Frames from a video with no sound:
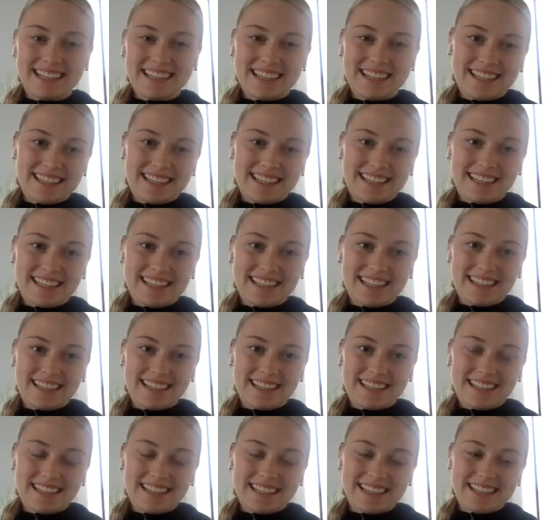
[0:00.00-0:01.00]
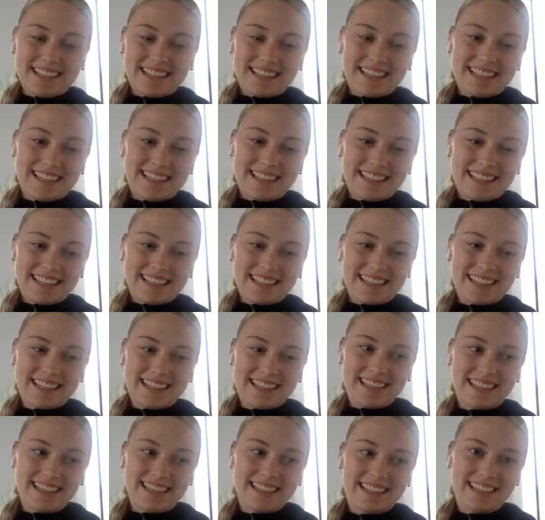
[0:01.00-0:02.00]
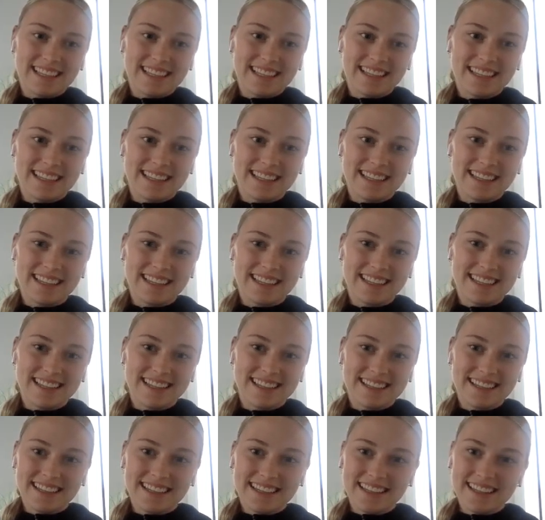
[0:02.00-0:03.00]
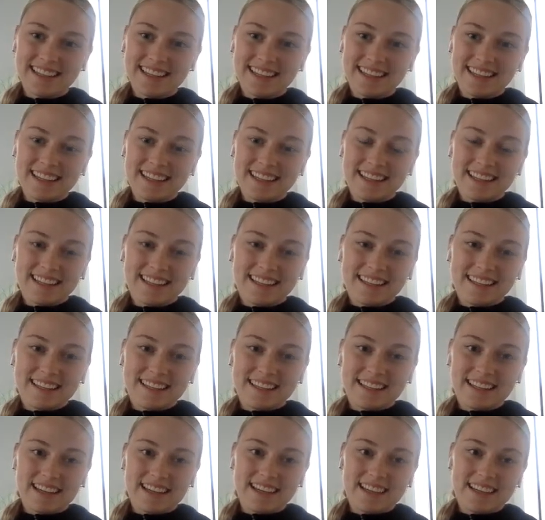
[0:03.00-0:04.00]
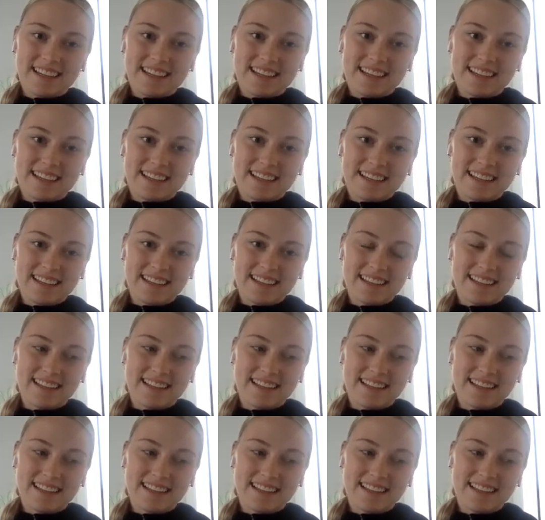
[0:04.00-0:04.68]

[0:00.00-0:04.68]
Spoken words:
[no speech]